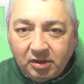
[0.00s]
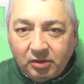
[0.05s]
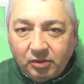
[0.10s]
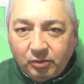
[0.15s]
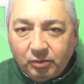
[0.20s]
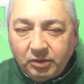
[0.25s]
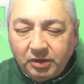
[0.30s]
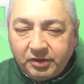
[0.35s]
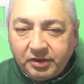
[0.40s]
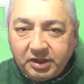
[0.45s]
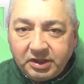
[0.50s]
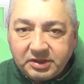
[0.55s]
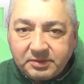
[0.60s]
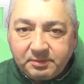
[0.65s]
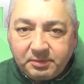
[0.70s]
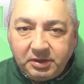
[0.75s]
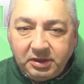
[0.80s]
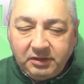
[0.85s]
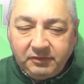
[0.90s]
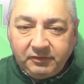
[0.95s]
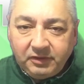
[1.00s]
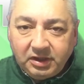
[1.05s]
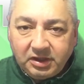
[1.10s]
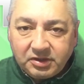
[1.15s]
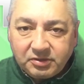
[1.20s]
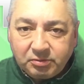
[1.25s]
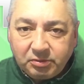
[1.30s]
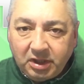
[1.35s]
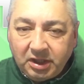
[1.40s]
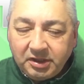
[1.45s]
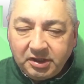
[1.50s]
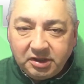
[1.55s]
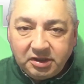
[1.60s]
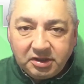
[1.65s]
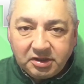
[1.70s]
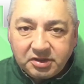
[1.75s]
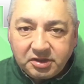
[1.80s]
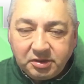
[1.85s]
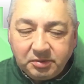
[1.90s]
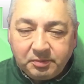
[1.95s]
with his previous run in the
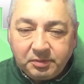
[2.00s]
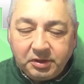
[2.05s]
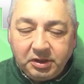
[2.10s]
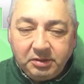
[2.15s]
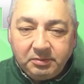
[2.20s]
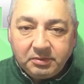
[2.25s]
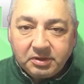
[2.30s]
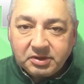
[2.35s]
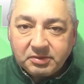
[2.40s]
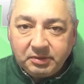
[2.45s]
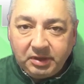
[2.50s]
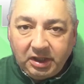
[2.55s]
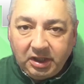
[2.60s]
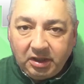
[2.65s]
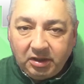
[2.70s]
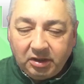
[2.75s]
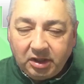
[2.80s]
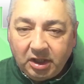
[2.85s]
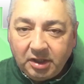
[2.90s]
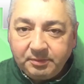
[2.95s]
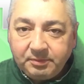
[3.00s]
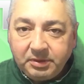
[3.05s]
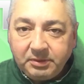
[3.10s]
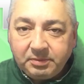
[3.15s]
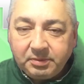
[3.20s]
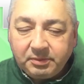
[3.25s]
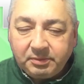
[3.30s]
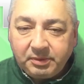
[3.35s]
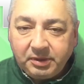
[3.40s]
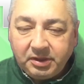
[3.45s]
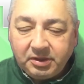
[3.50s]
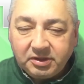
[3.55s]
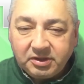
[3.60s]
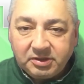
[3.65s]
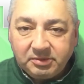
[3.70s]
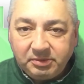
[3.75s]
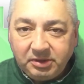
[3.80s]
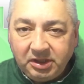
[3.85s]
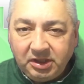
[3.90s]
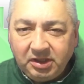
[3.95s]
Supreme as well, I'd be prepared to
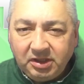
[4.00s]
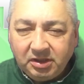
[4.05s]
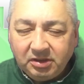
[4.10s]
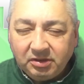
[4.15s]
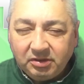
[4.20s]
be